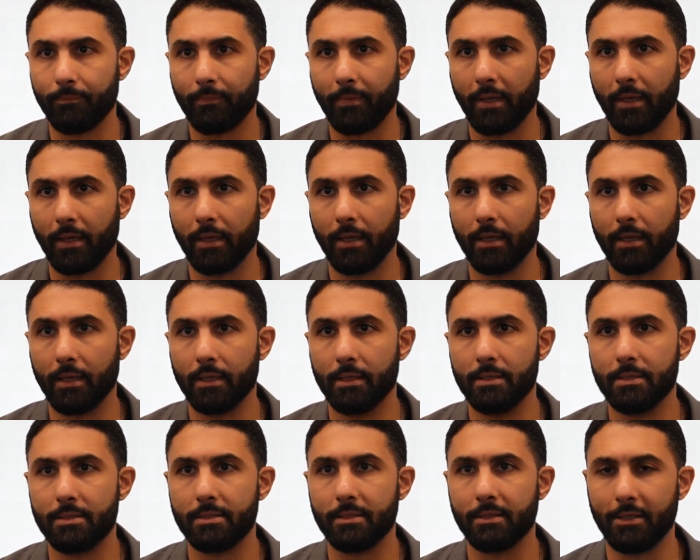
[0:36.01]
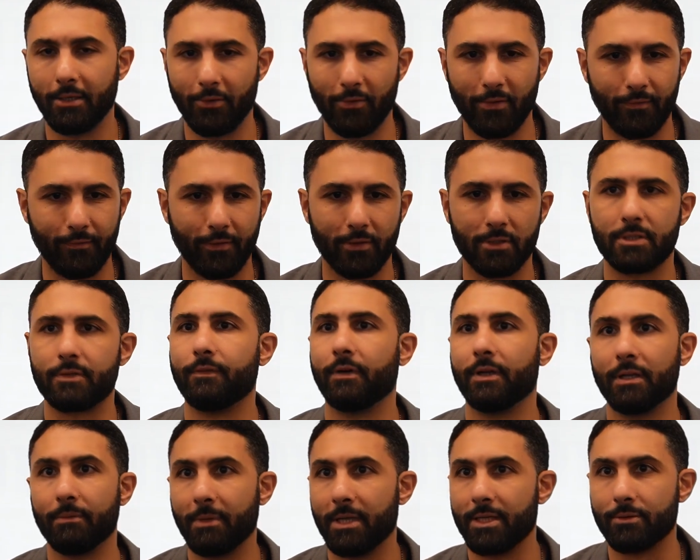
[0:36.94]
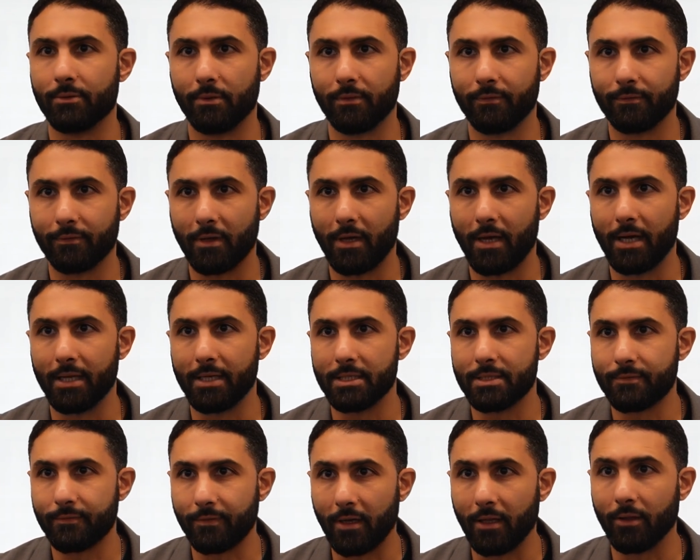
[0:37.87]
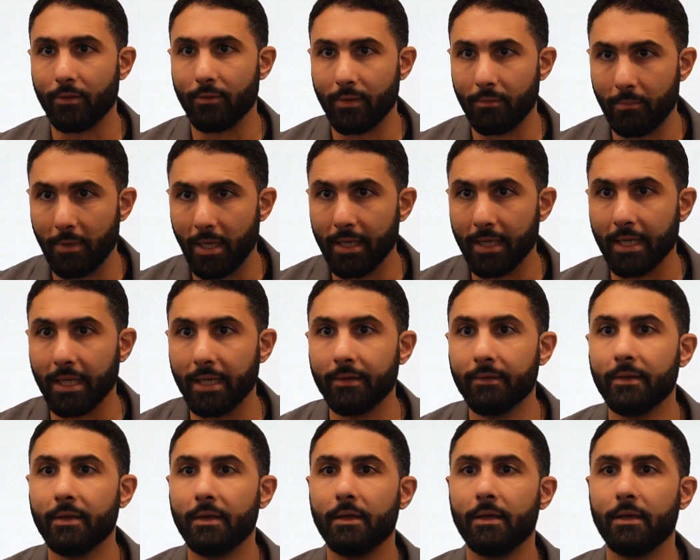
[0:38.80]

and the first fundamental of fraud is follow the money.